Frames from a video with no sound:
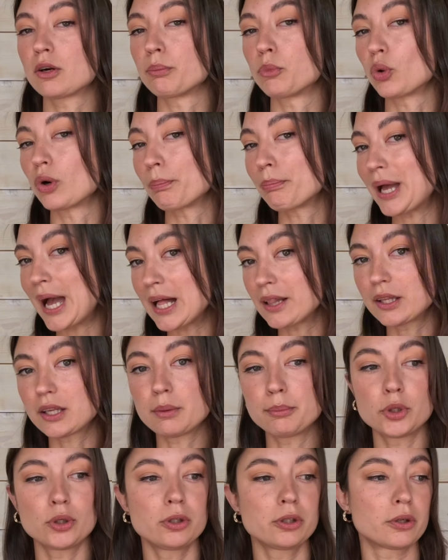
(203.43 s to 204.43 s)
or more
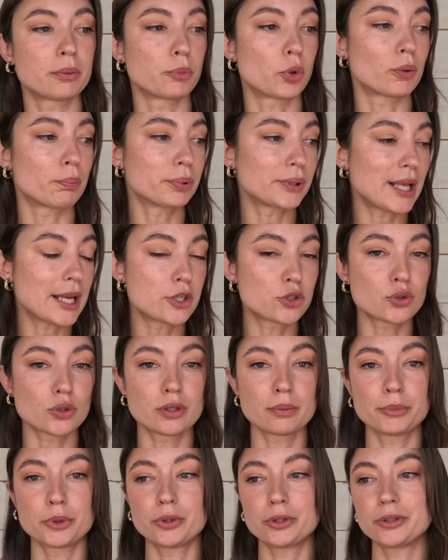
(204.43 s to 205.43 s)
palatable or more
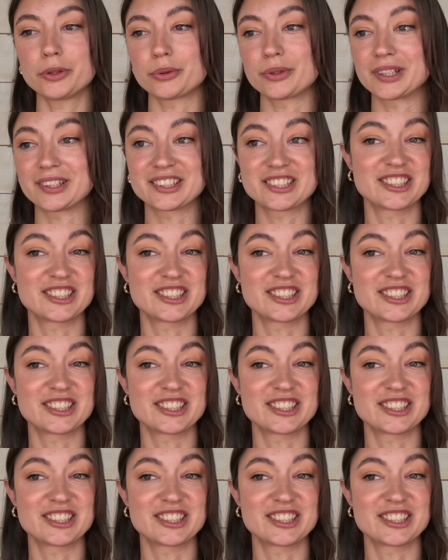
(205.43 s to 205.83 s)
pleasurable or